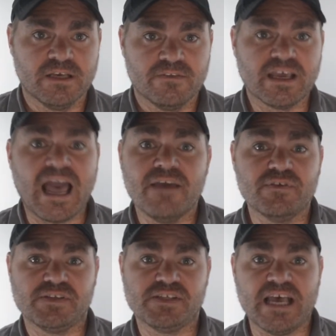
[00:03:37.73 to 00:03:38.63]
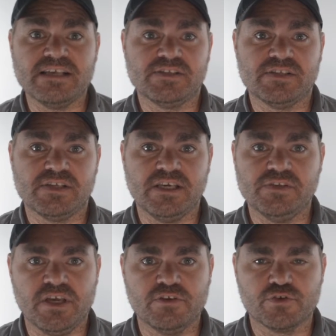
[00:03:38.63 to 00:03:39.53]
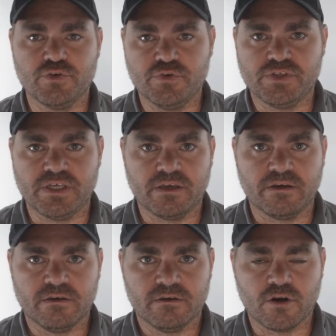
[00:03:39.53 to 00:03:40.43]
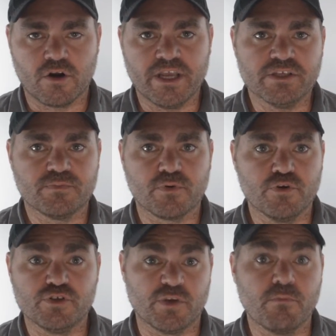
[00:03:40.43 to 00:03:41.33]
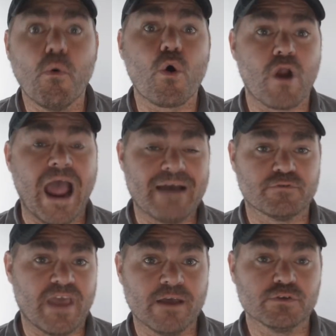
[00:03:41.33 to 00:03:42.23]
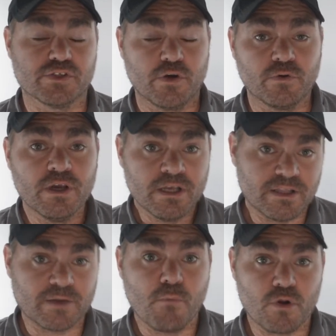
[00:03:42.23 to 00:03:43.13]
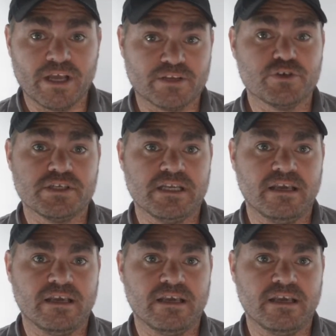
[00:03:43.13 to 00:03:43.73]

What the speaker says: The guy even says he's producing more after the hailstone, like more electricity.